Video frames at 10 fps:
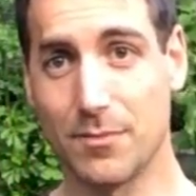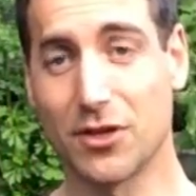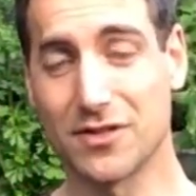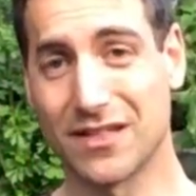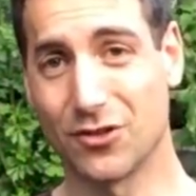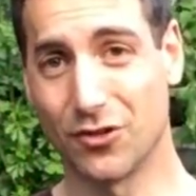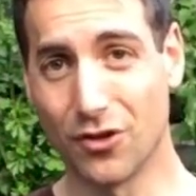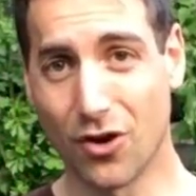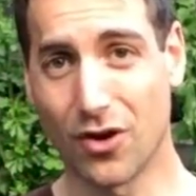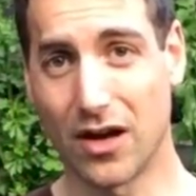because they don't
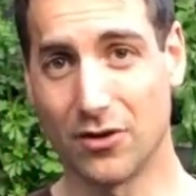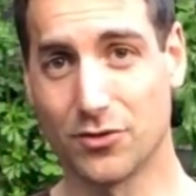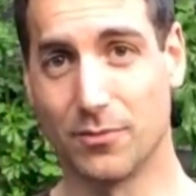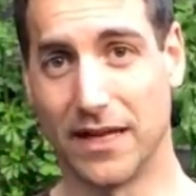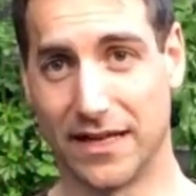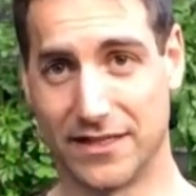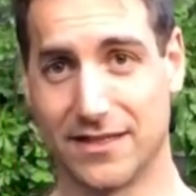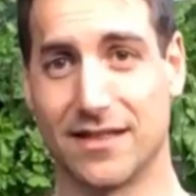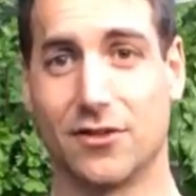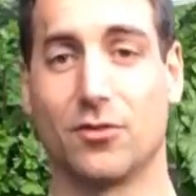know how to manage
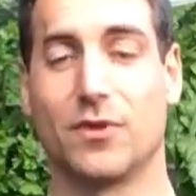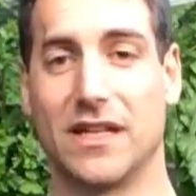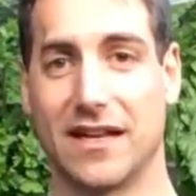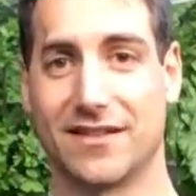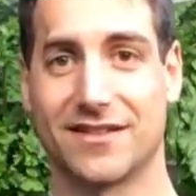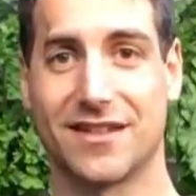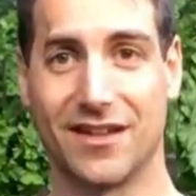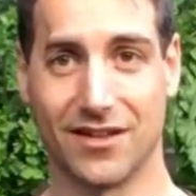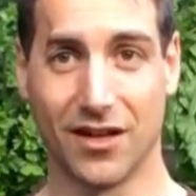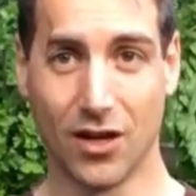it, they don't really
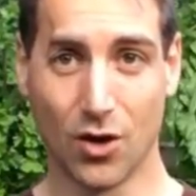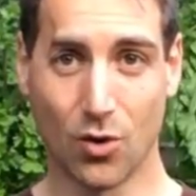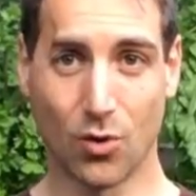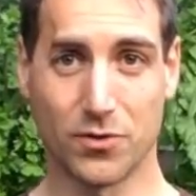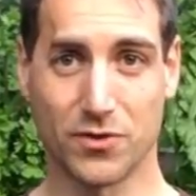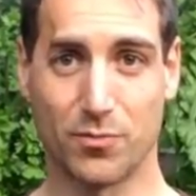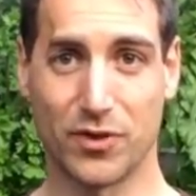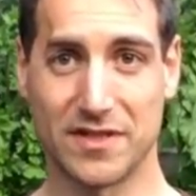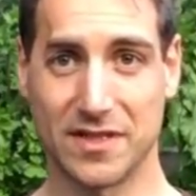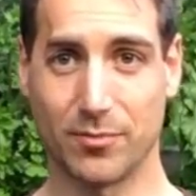understand all the
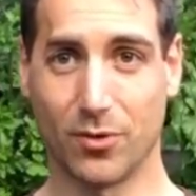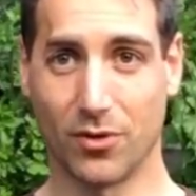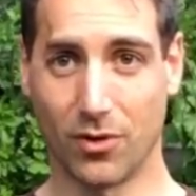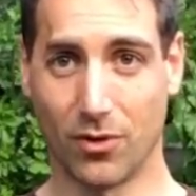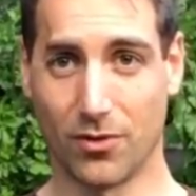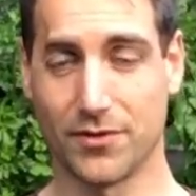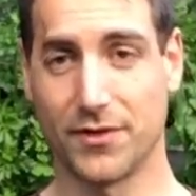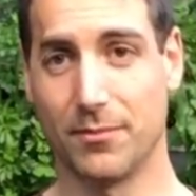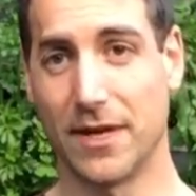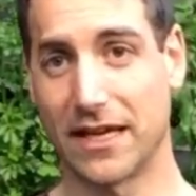principle, all
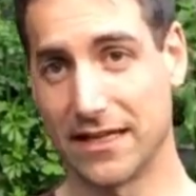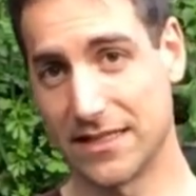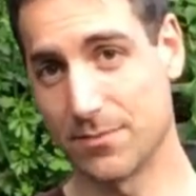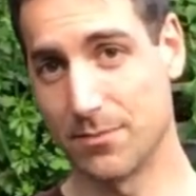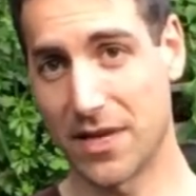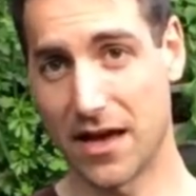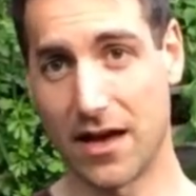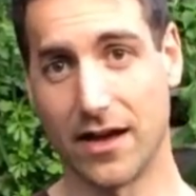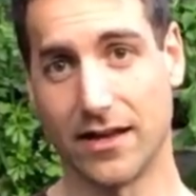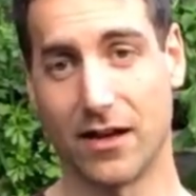the mechanism
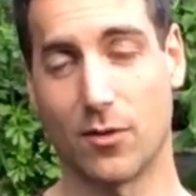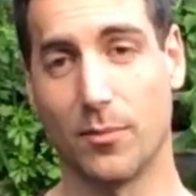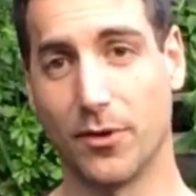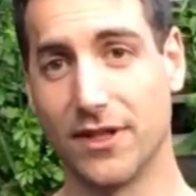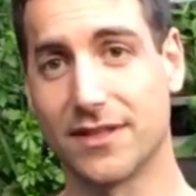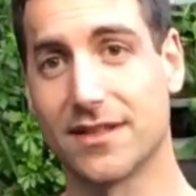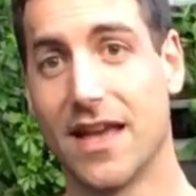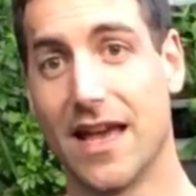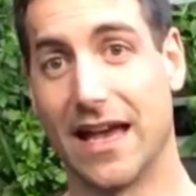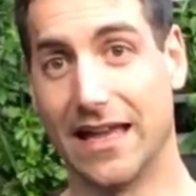behind aquaponics
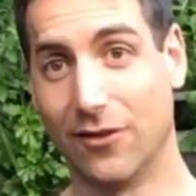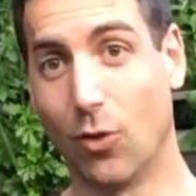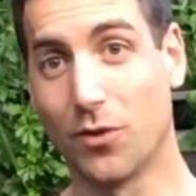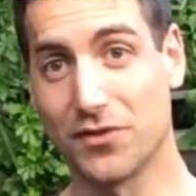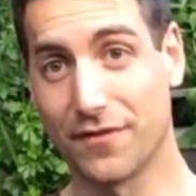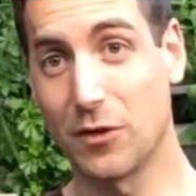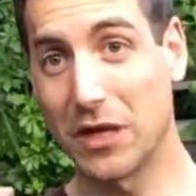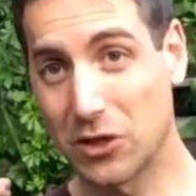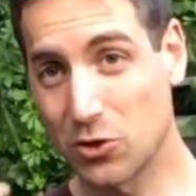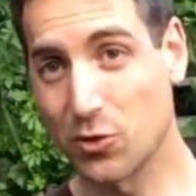and all the
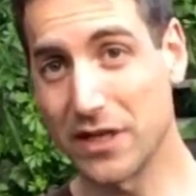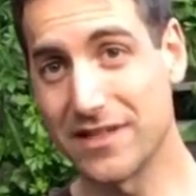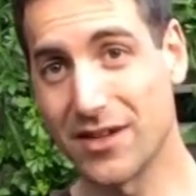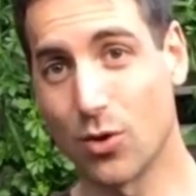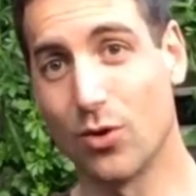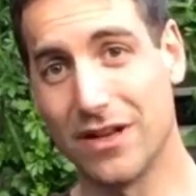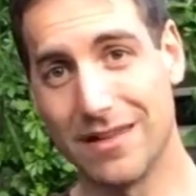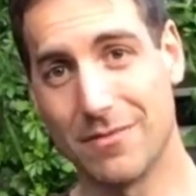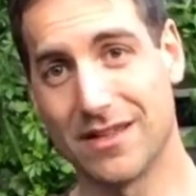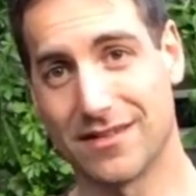very critical
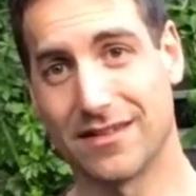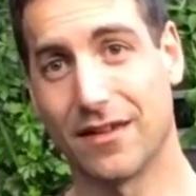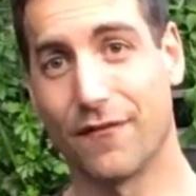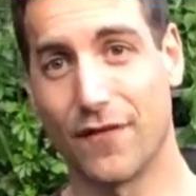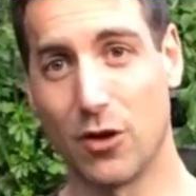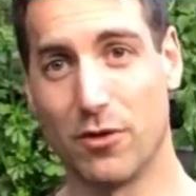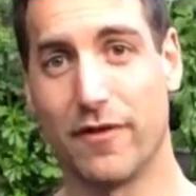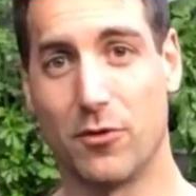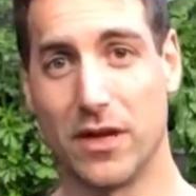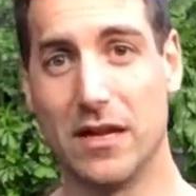limits that are very,
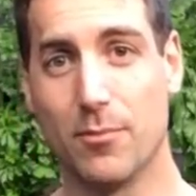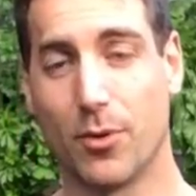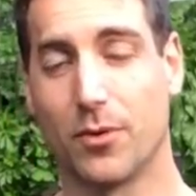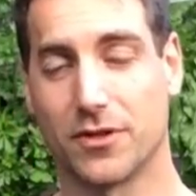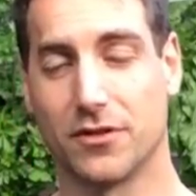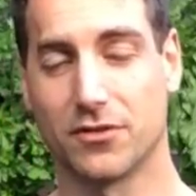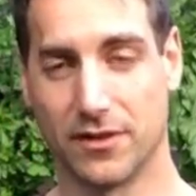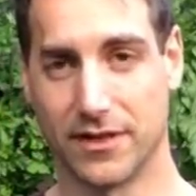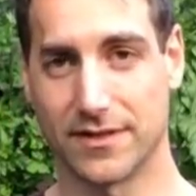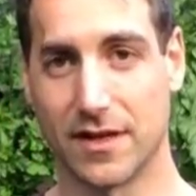very important
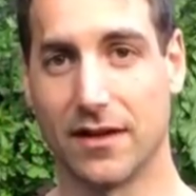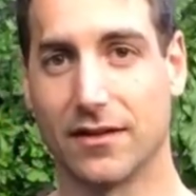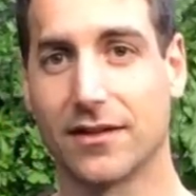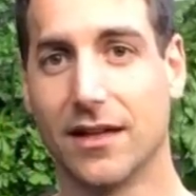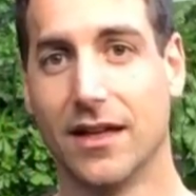to understand.